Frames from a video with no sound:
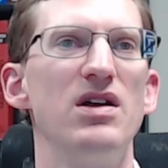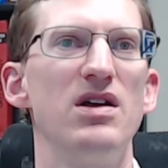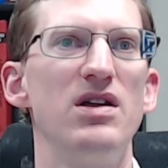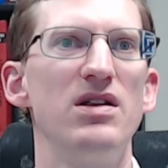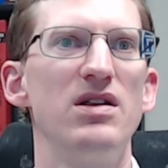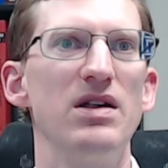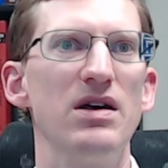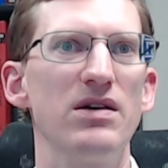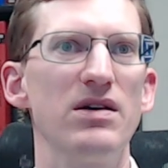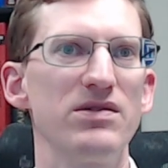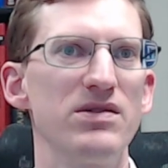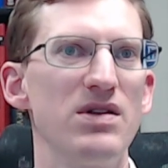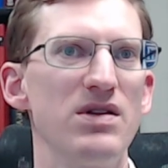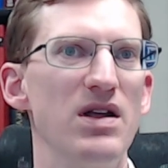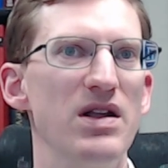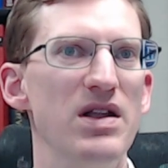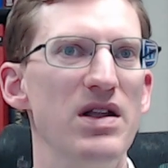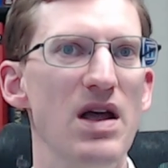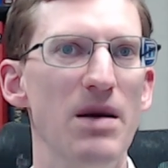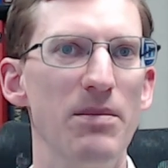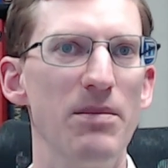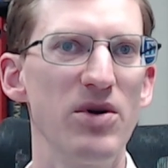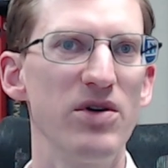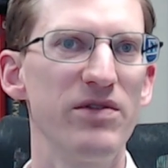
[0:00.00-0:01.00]
Now, a
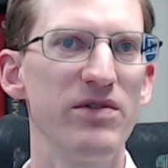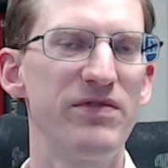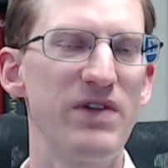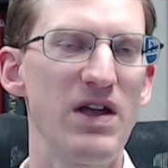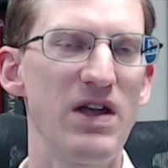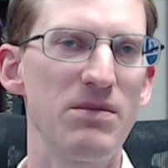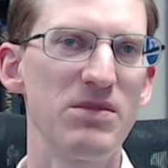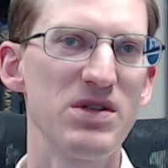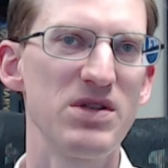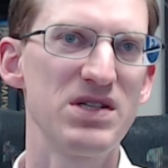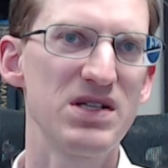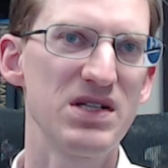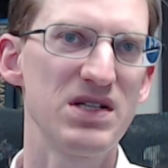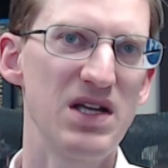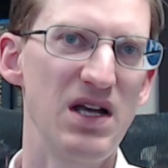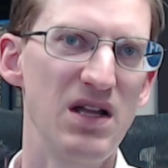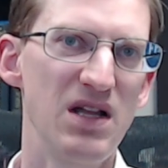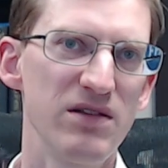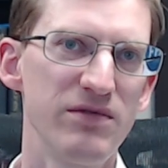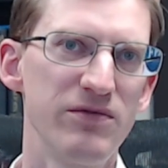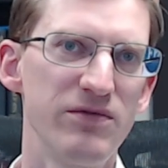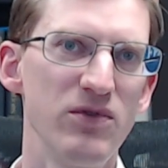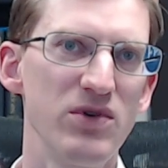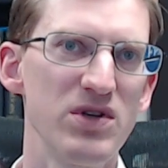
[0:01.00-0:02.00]
number of families in
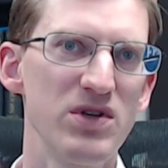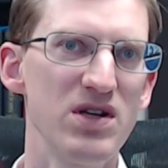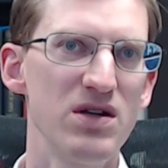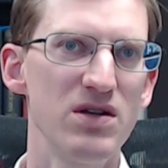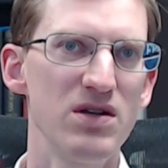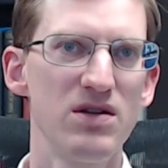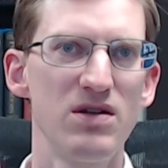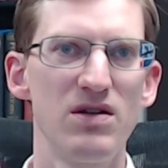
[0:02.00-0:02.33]
California